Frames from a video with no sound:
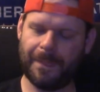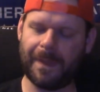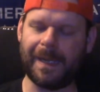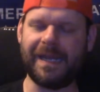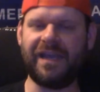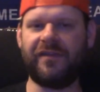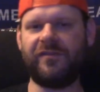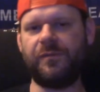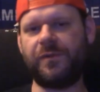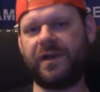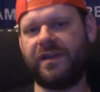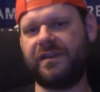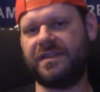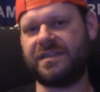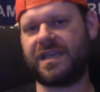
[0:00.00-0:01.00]
Like,
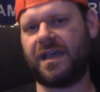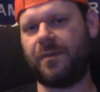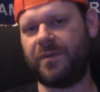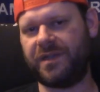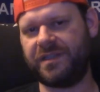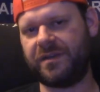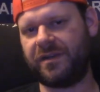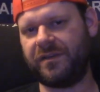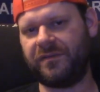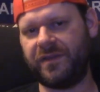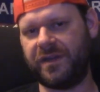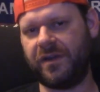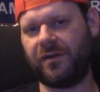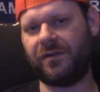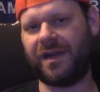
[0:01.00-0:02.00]
everybody that's commenting on the
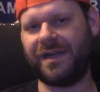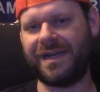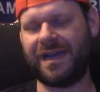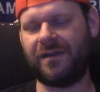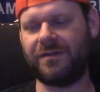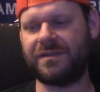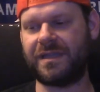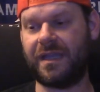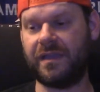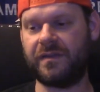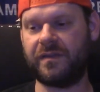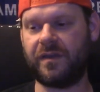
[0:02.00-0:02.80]
video right now is like,